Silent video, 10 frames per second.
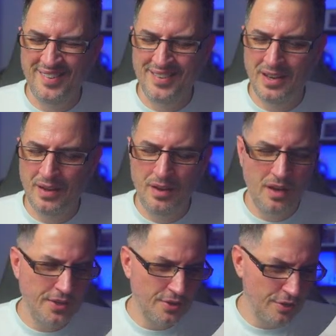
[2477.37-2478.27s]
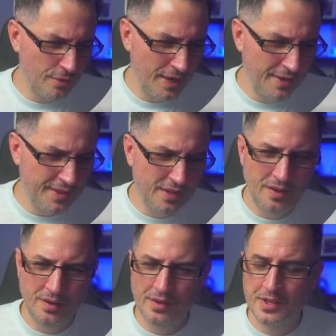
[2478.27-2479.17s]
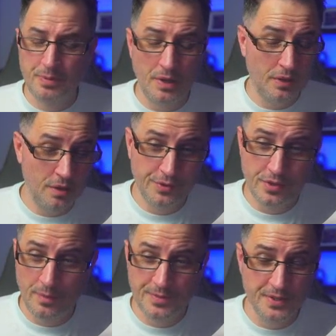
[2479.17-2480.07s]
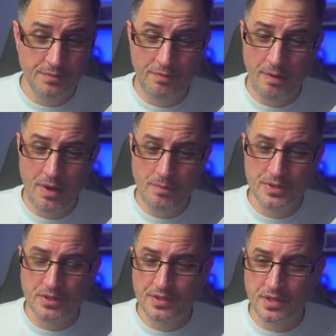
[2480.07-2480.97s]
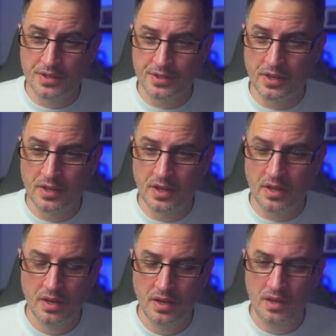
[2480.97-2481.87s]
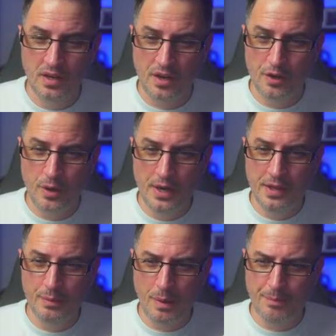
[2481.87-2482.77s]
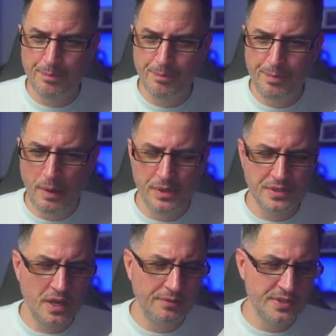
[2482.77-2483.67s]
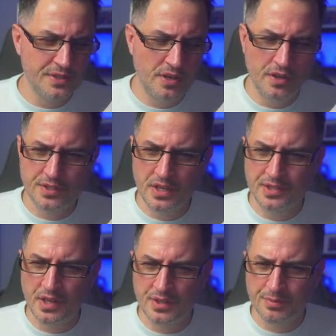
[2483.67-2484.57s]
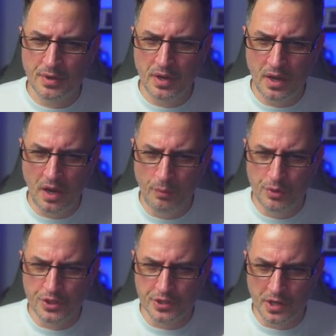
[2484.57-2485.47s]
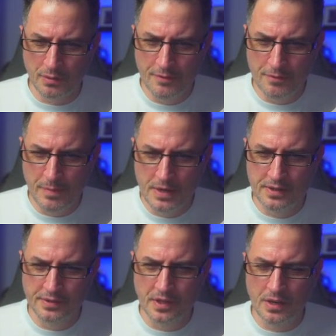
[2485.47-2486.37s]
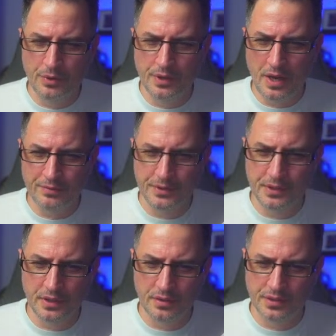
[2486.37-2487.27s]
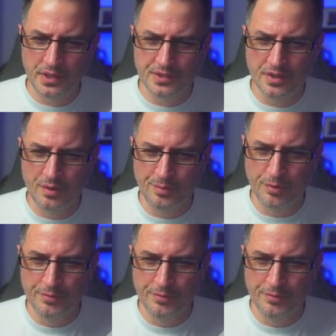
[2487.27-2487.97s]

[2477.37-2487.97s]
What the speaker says: I don't know anything. It's been a long time since we've had babies in this house, I'll tell you that. I don't know anything about baby safety standards these days, but I would shy away from anything that I would have to get tested and approved for